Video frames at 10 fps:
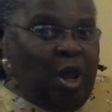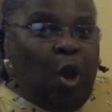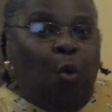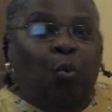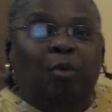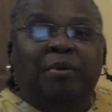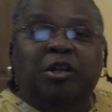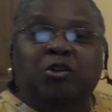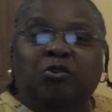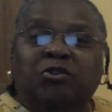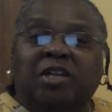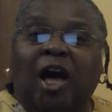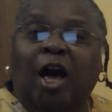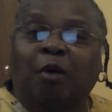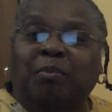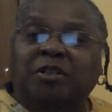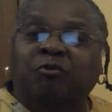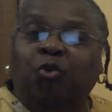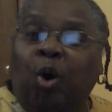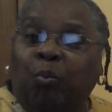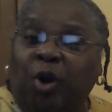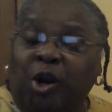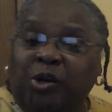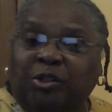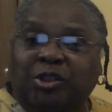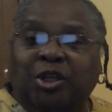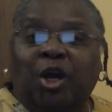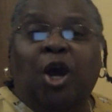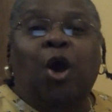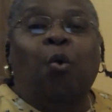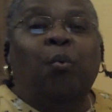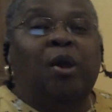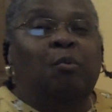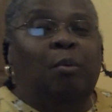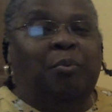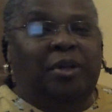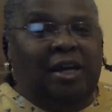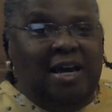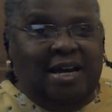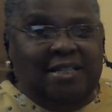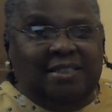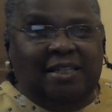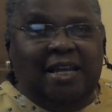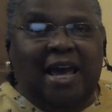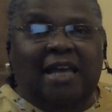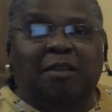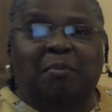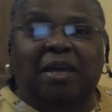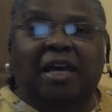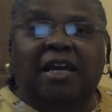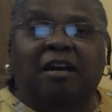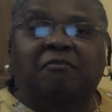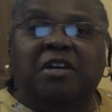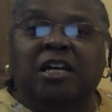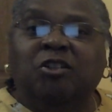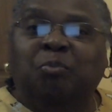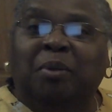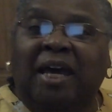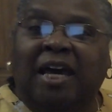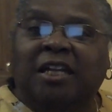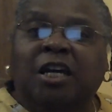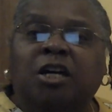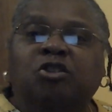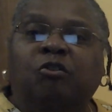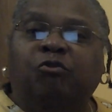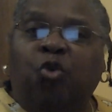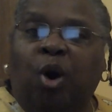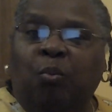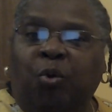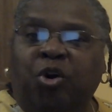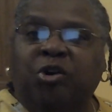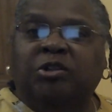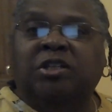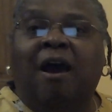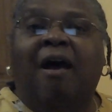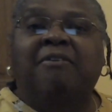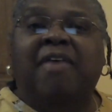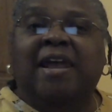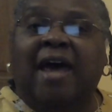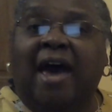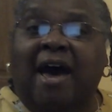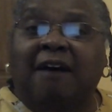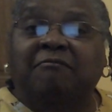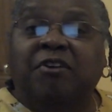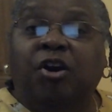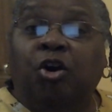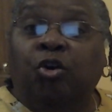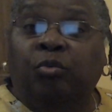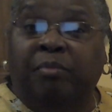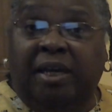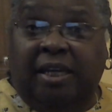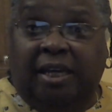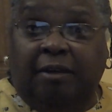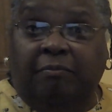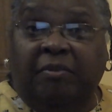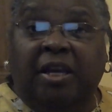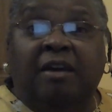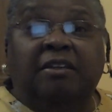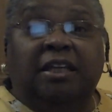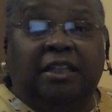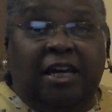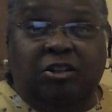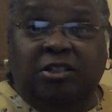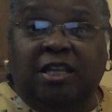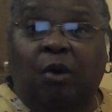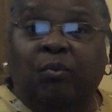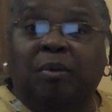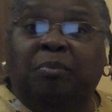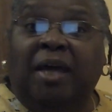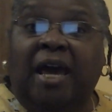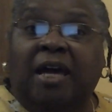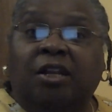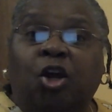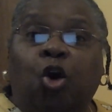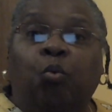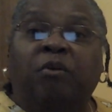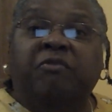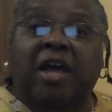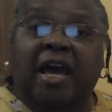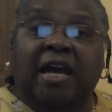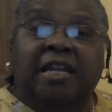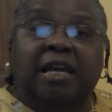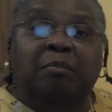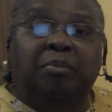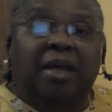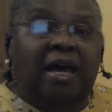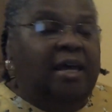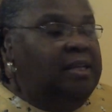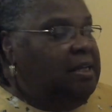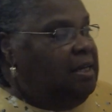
will be used to help us form words. We will put a consonant at the beginning of each blend to form words that have their own meaning. The letters that we blend with the ending blend